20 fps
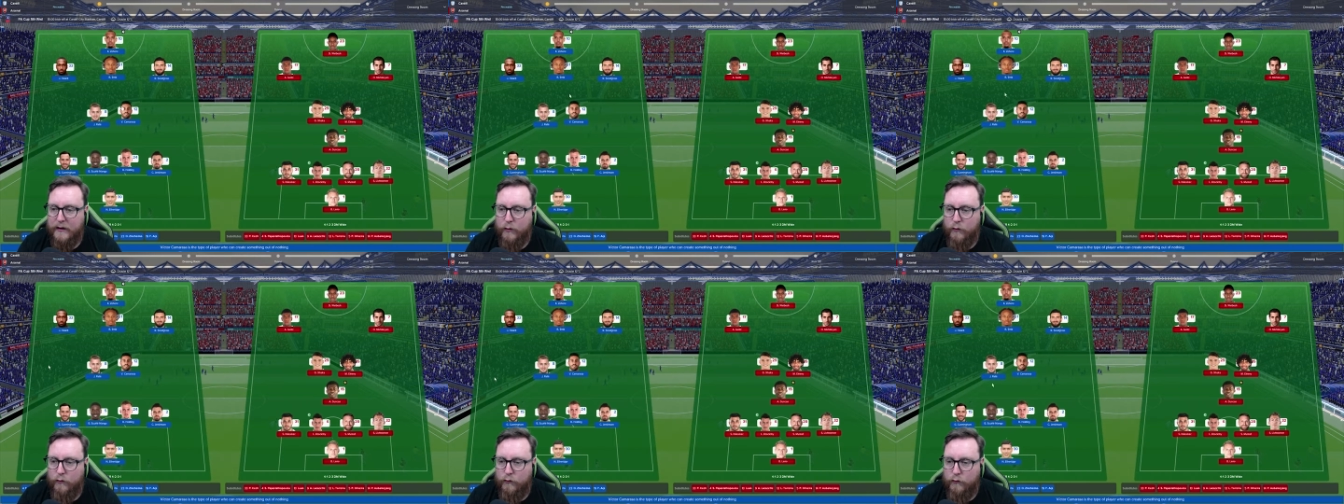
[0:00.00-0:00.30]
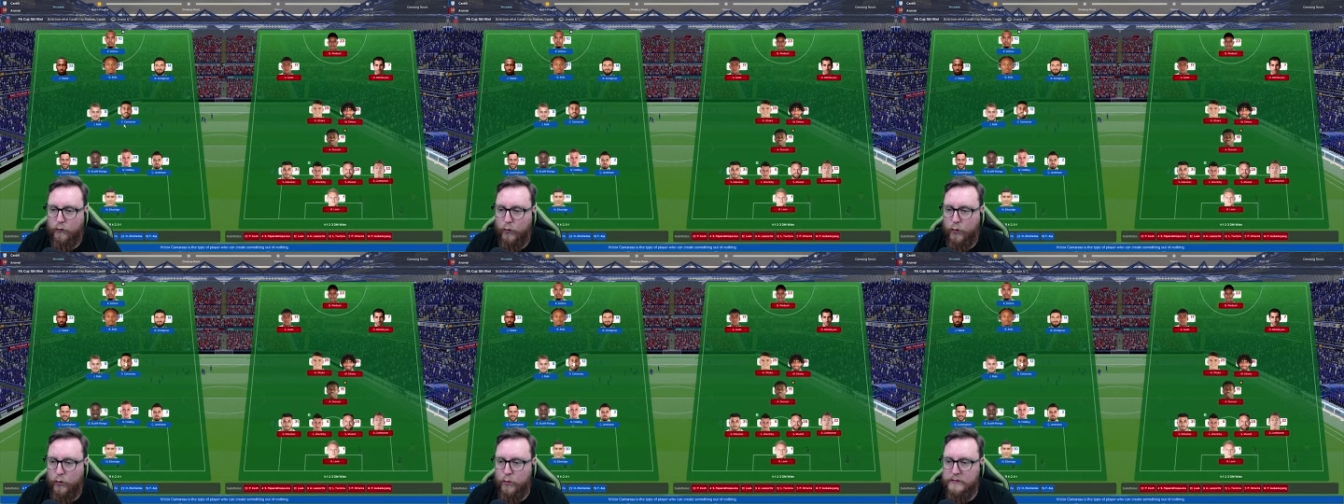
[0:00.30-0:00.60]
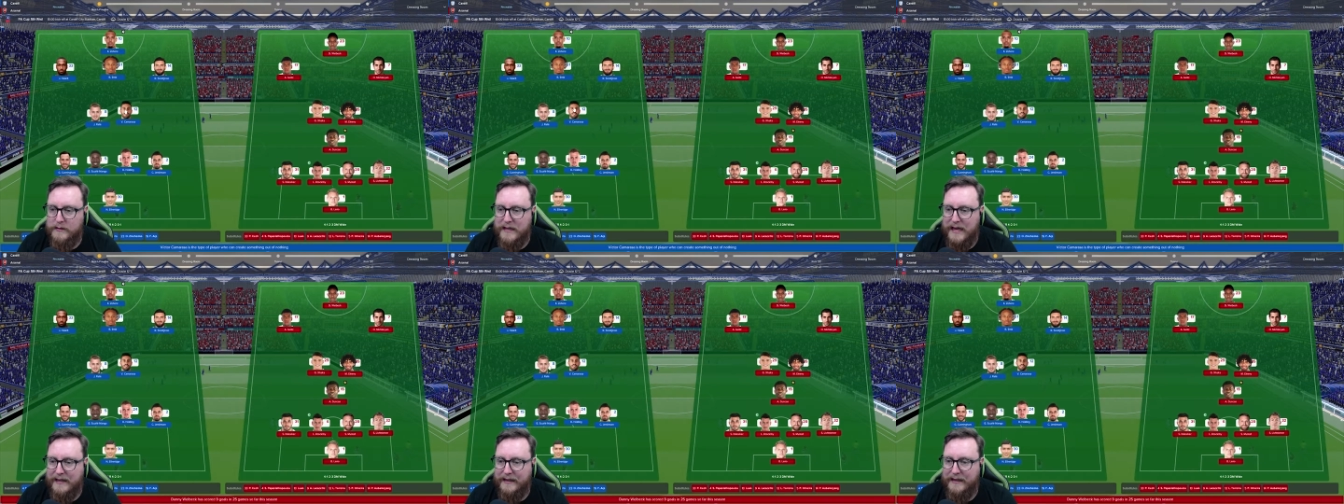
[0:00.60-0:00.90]
Rules
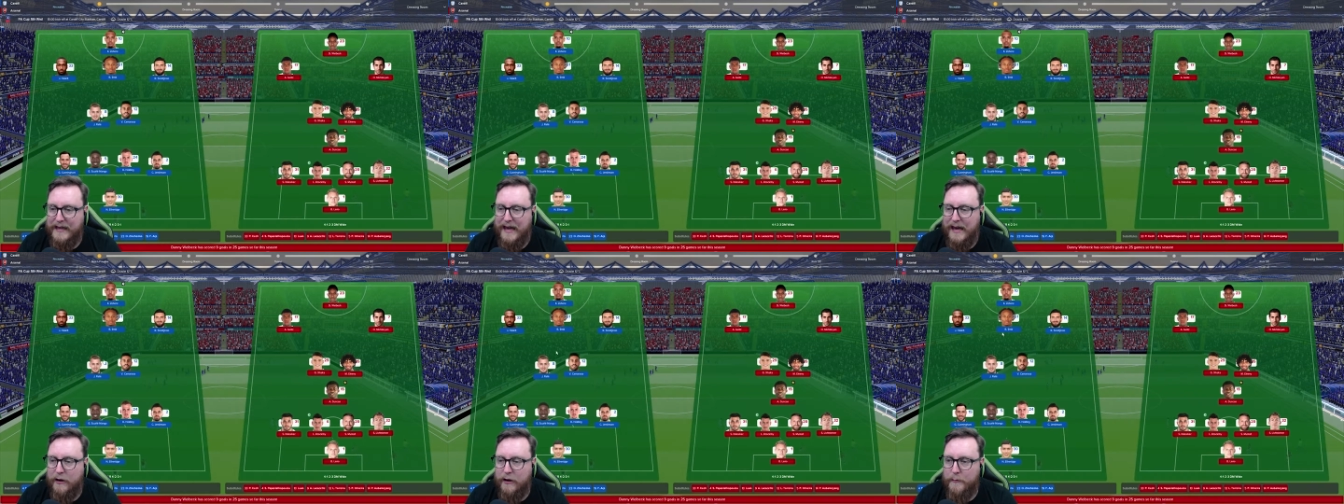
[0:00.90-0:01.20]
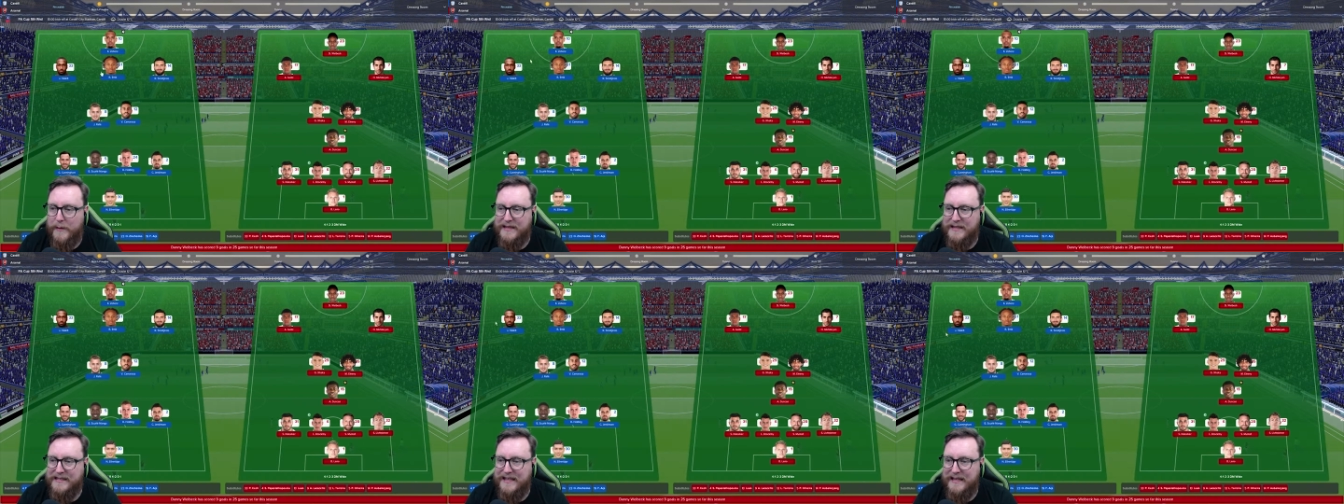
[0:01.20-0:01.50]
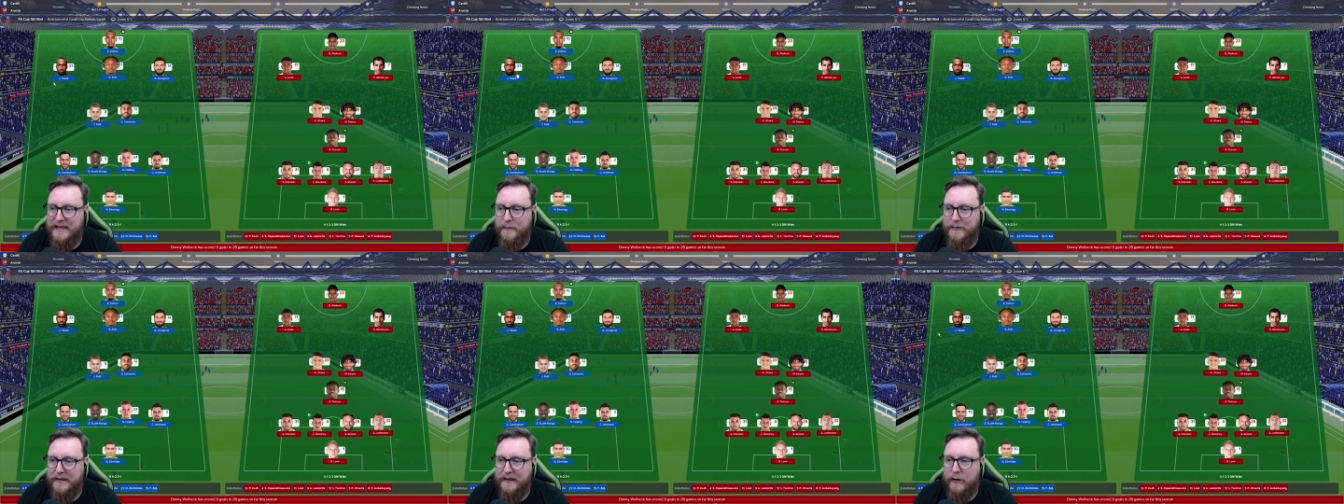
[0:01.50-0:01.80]
and Kalamasa in the
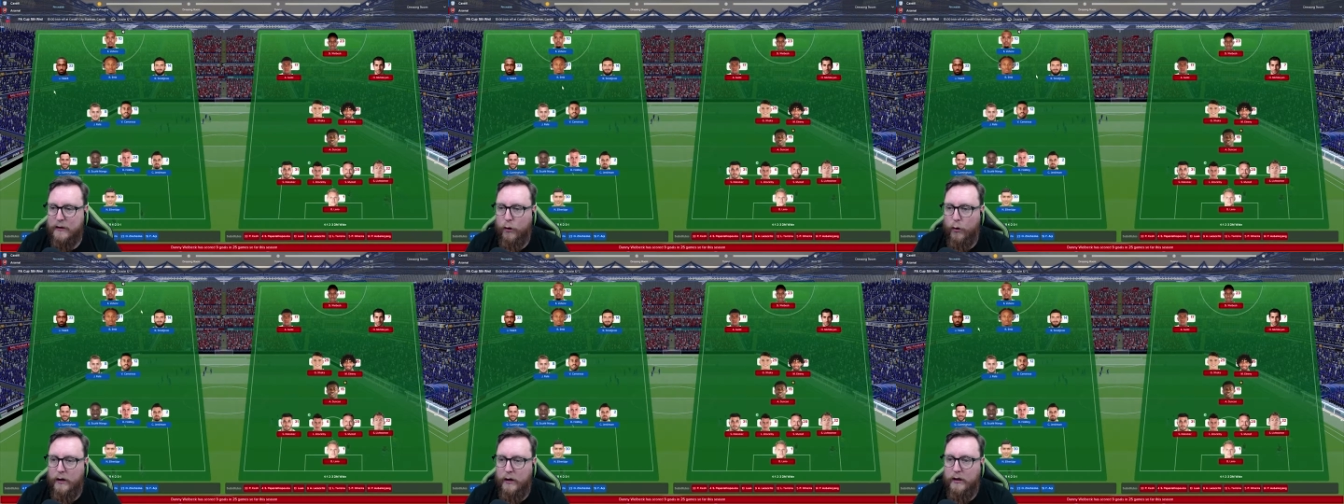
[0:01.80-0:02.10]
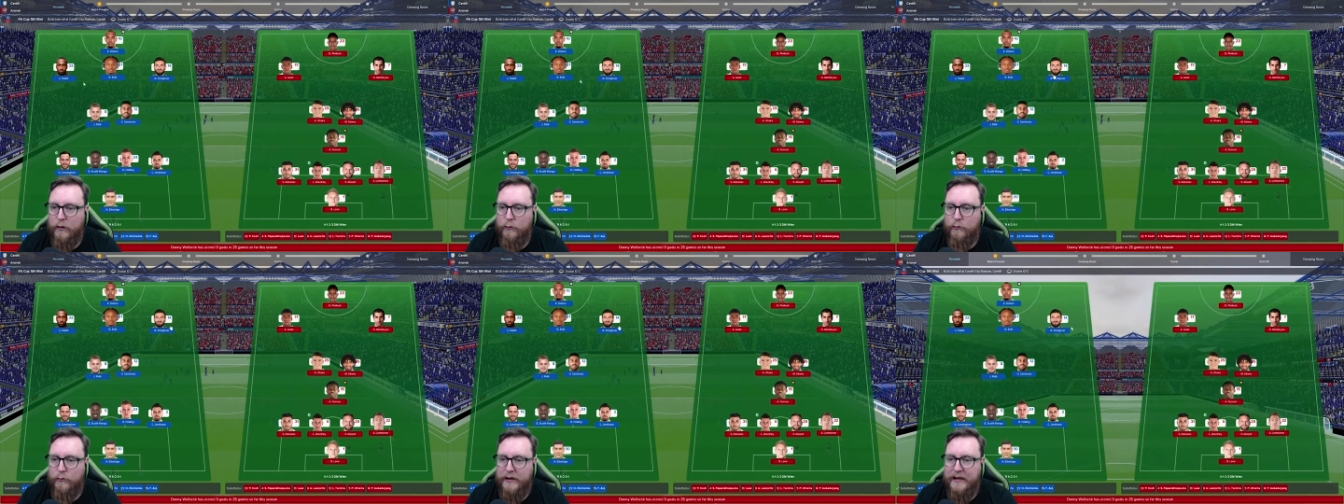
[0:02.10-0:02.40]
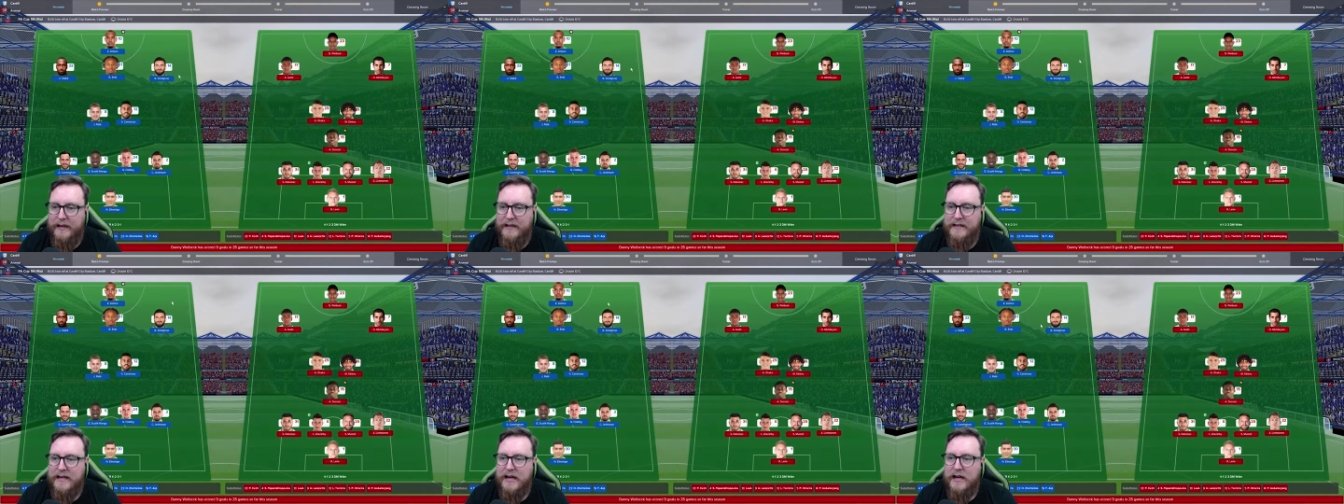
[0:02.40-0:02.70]
middle, Hoylett,
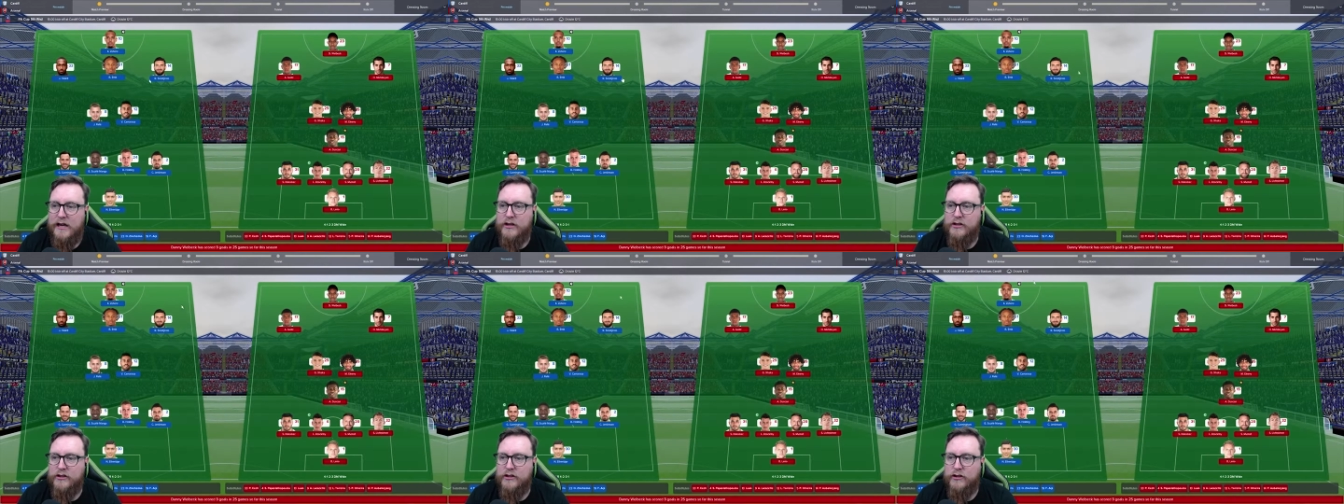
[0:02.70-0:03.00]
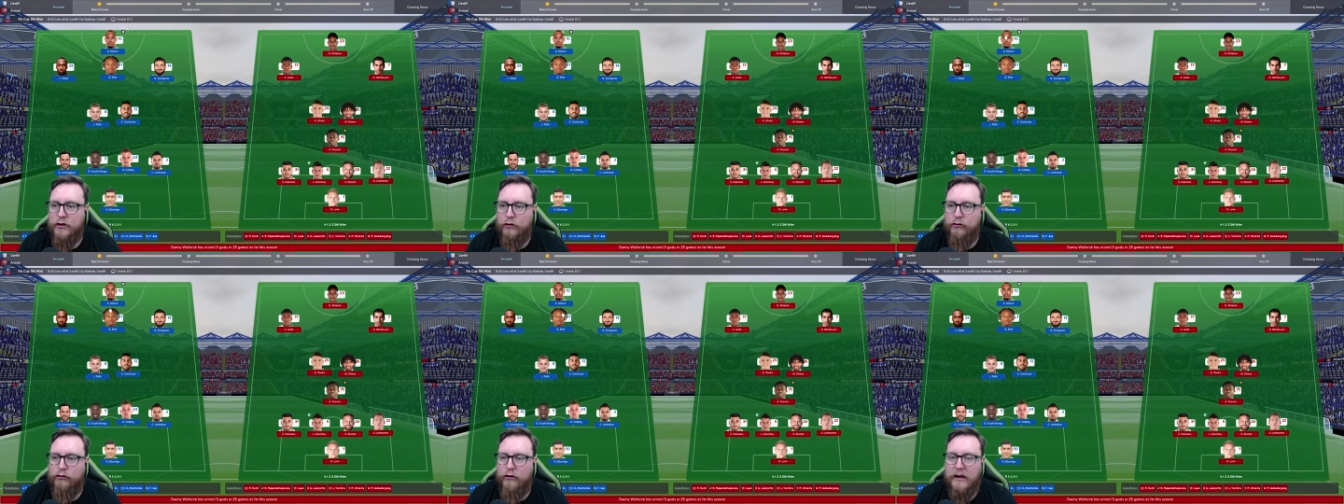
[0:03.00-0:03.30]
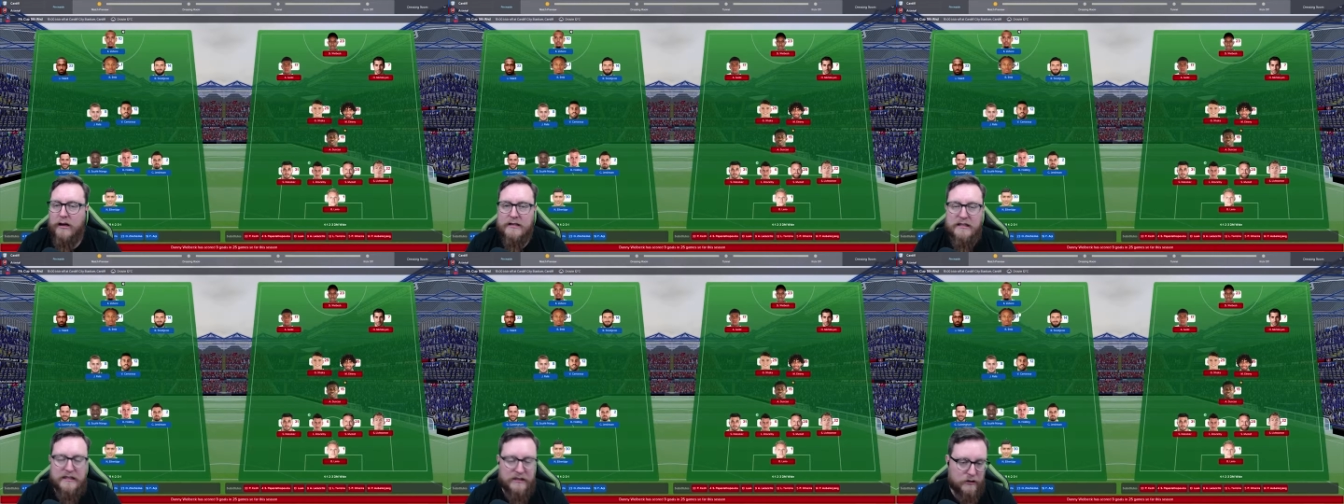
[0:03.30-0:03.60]
Reed,
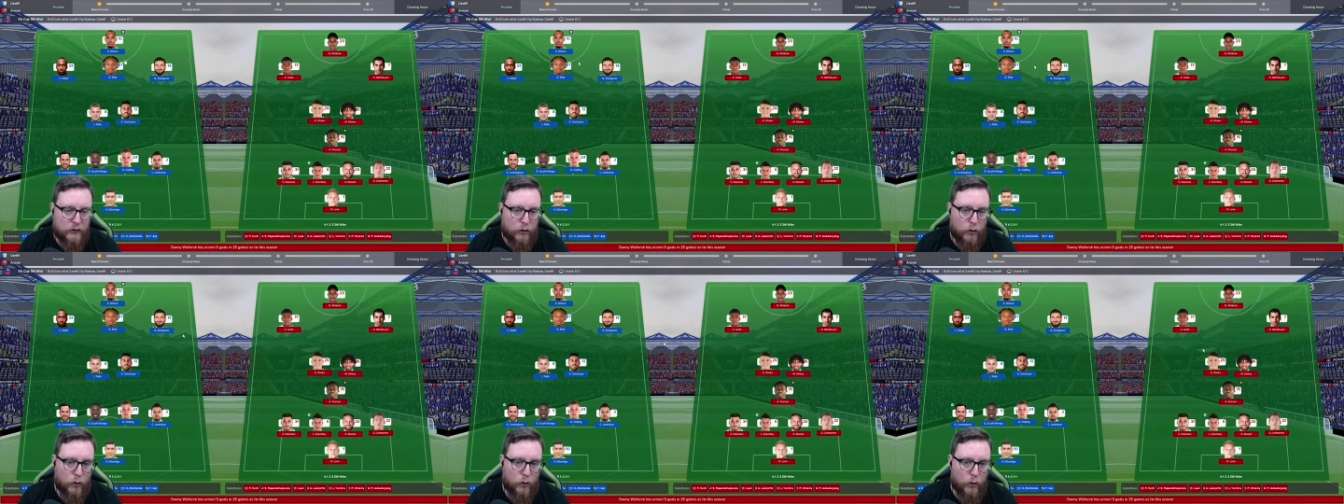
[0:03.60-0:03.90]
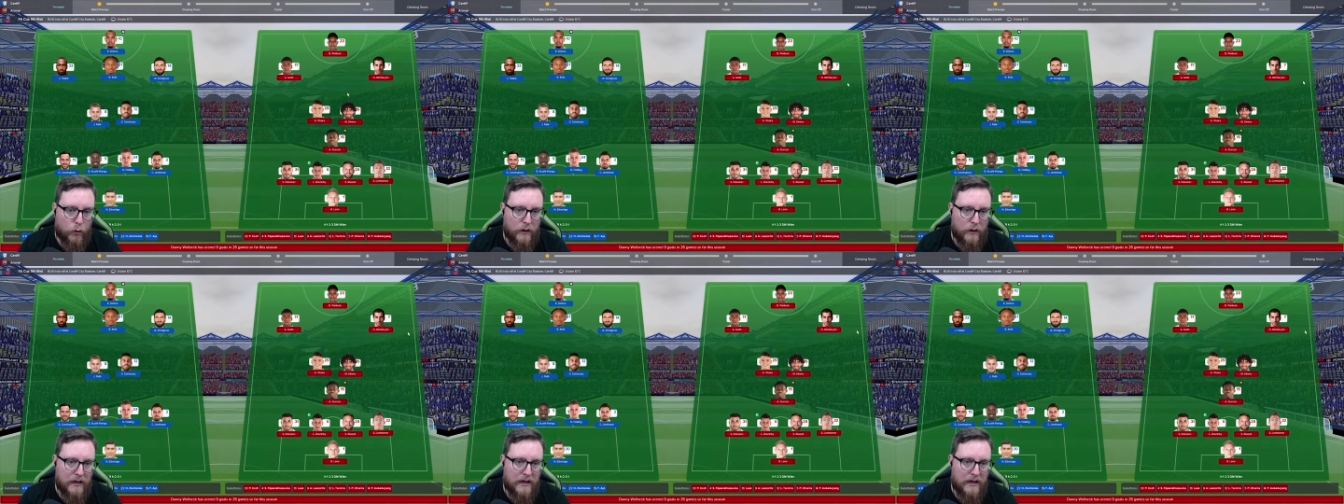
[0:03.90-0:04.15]
Snodgrass and Zahor,